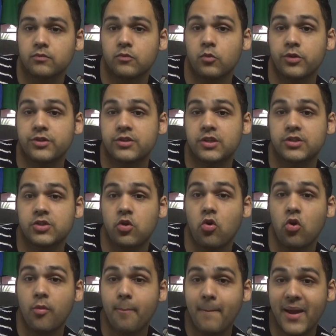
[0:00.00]
was to
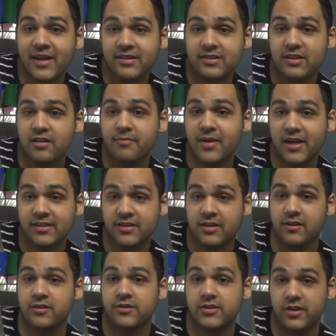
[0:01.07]
torment the
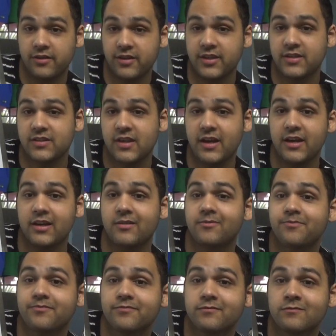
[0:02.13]
Mexicans on this side.
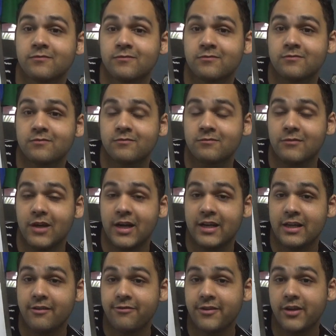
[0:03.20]
And
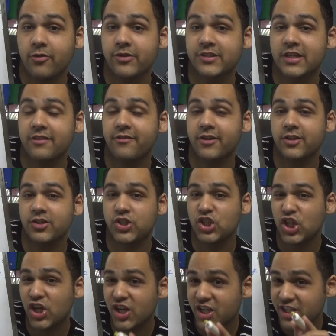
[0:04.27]
if he was given
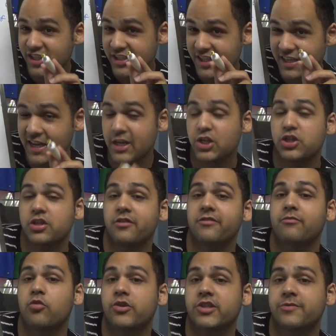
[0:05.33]
just an inch of
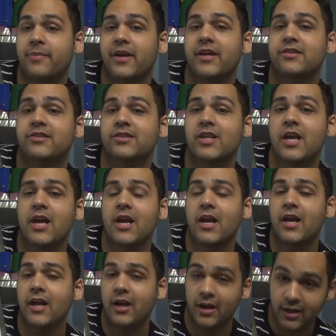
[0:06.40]
more space,
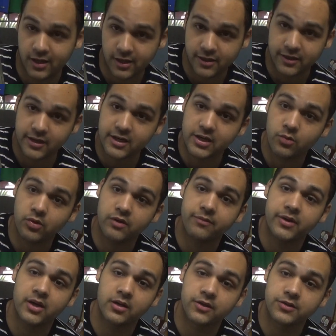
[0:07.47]
then he would have
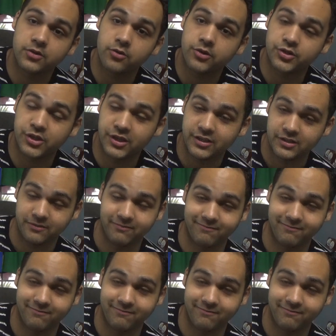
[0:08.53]
been on the score sheet.